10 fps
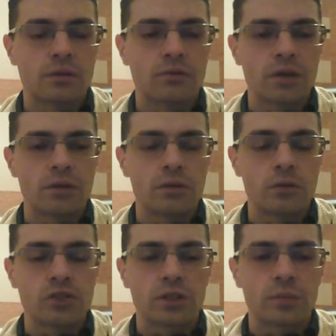a very
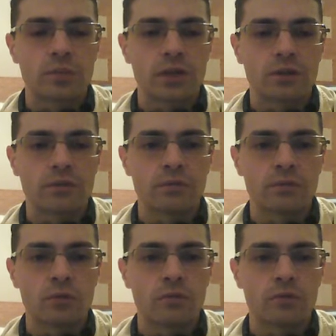logical play
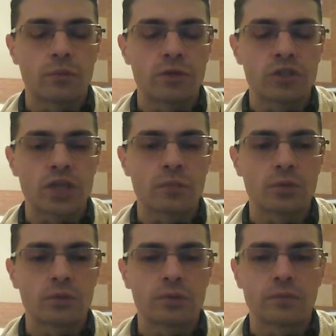from the
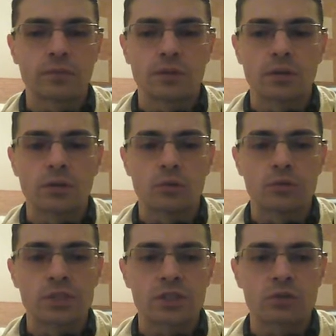champion,
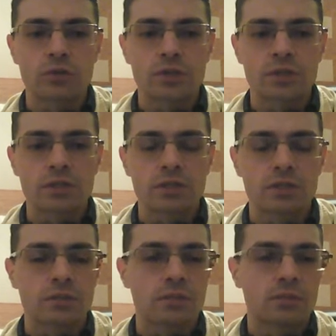who destroys
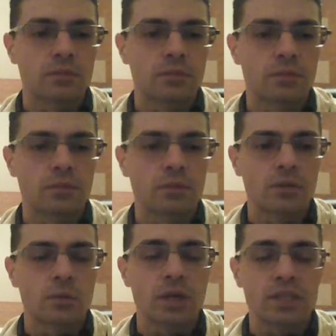
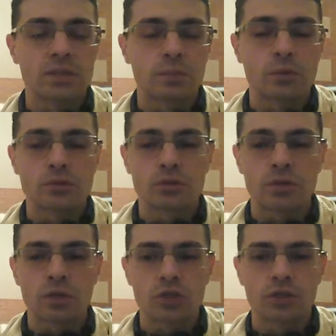the white's pawn
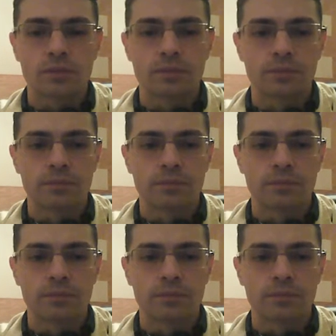structure.